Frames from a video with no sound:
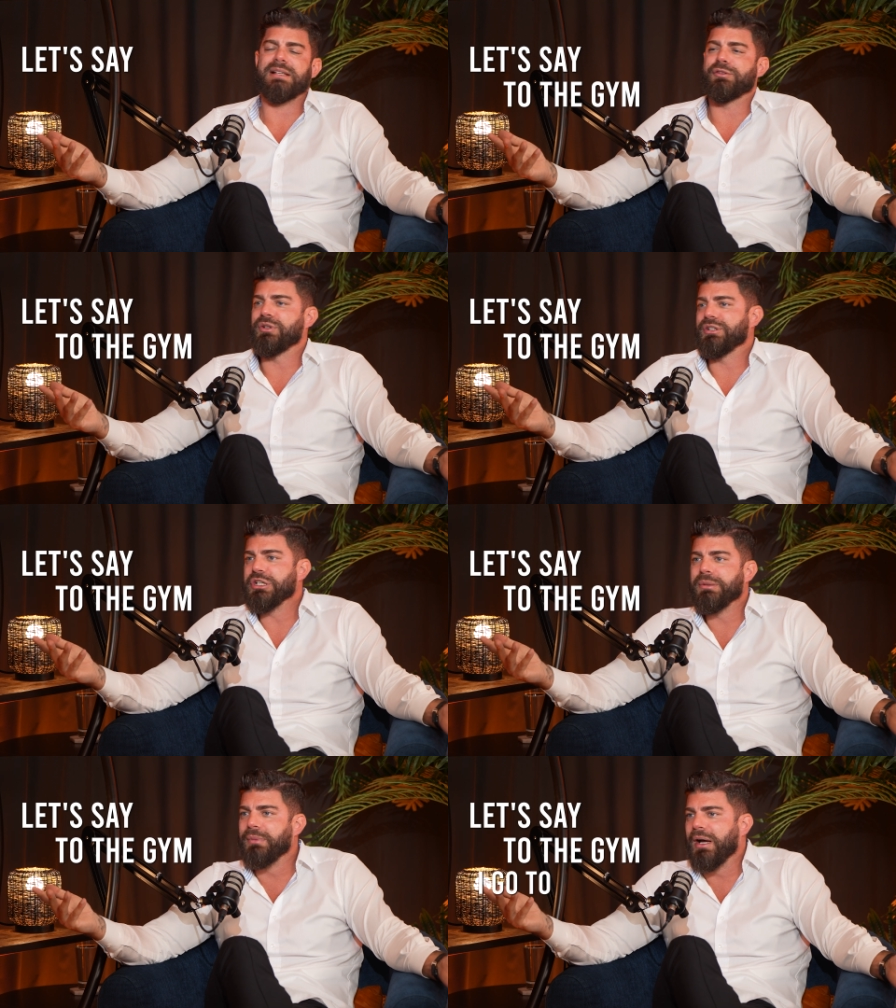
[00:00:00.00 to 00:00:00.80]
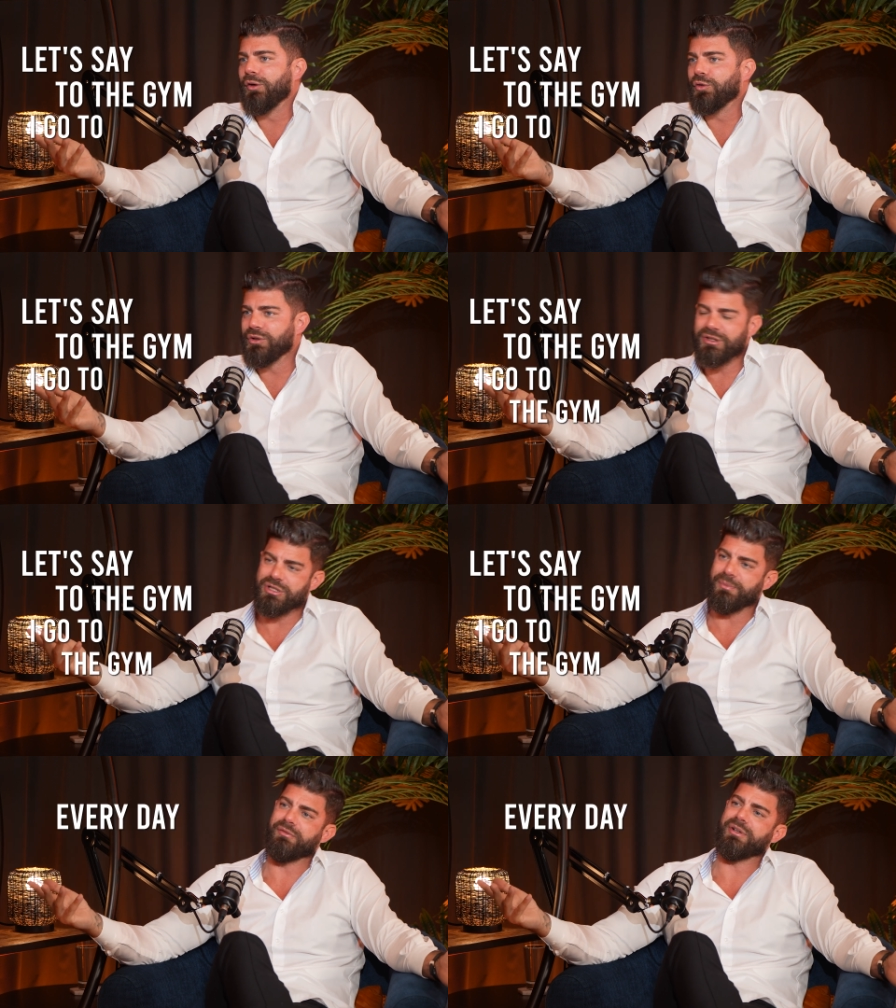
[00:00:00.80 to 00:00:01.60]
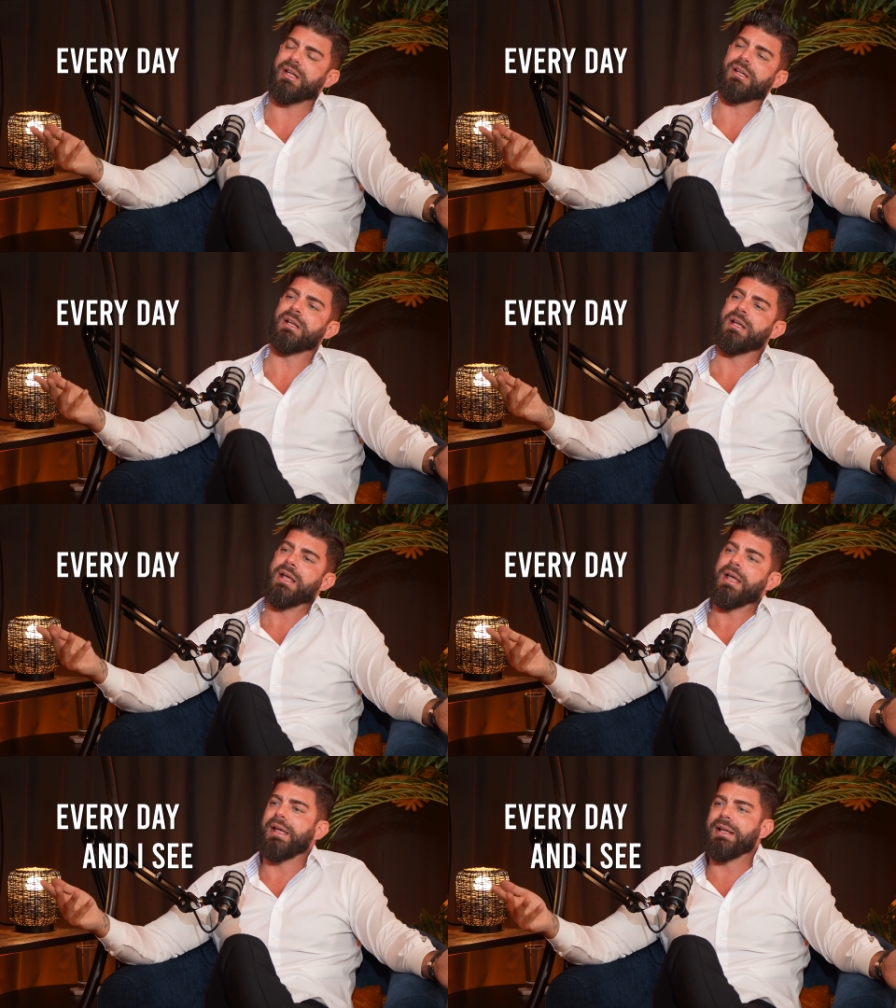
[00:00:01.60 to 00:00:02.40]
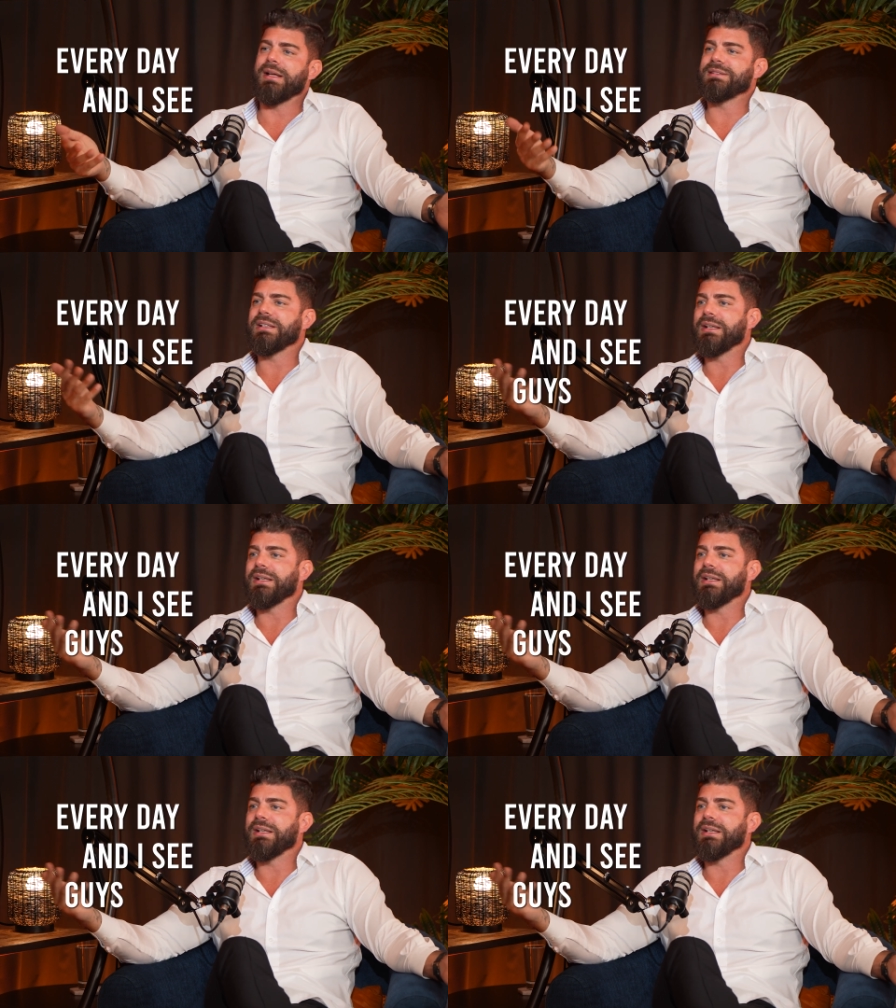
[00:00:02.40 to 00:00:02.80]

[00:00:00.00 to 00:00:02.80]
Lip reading: to the gym, I go to the gym every day and I see